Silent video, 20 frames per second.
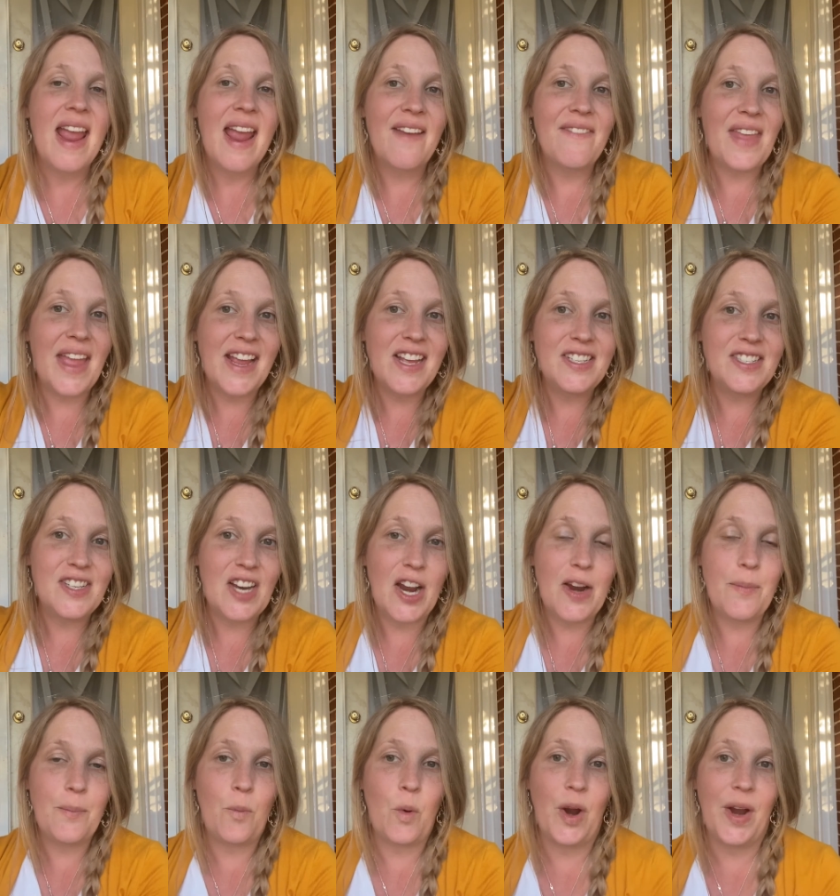if they could
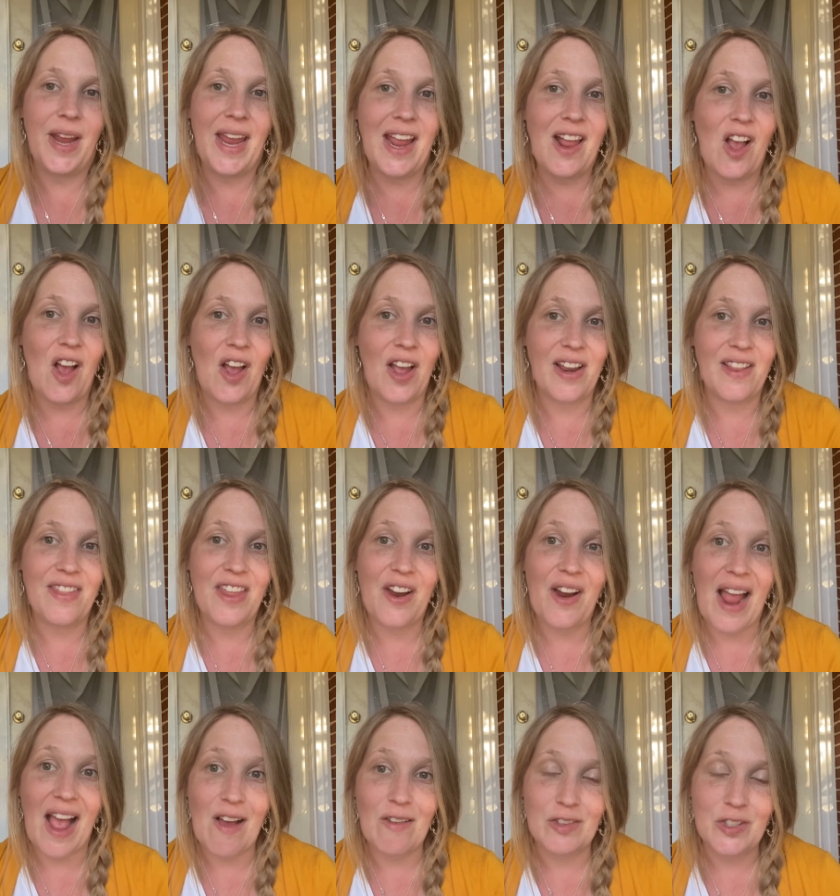start working on
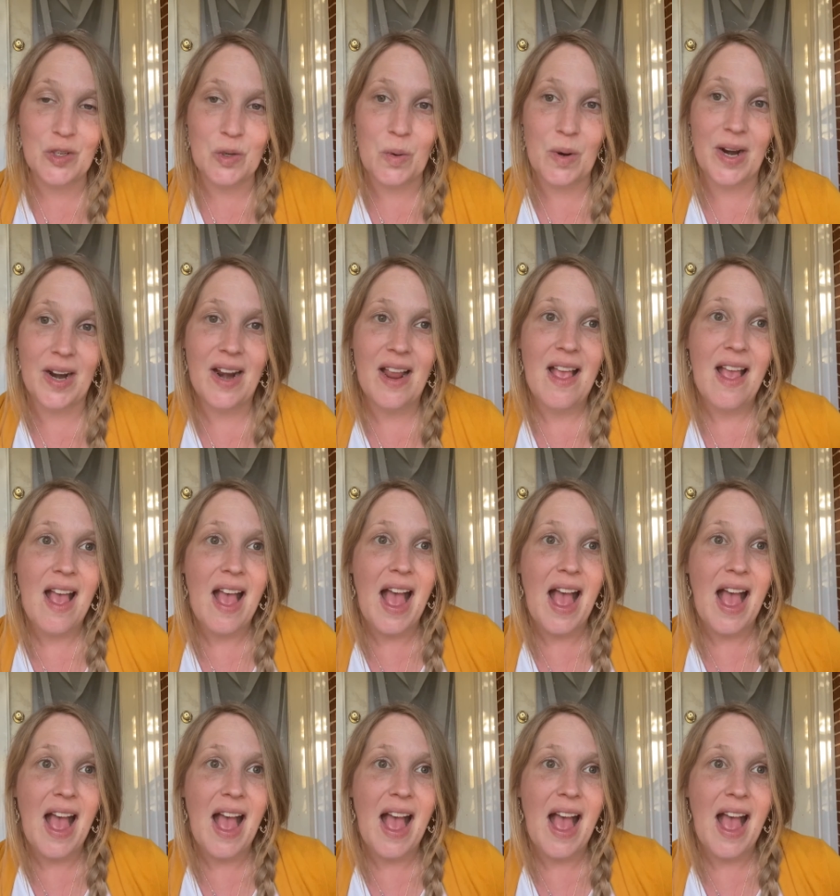their outdoor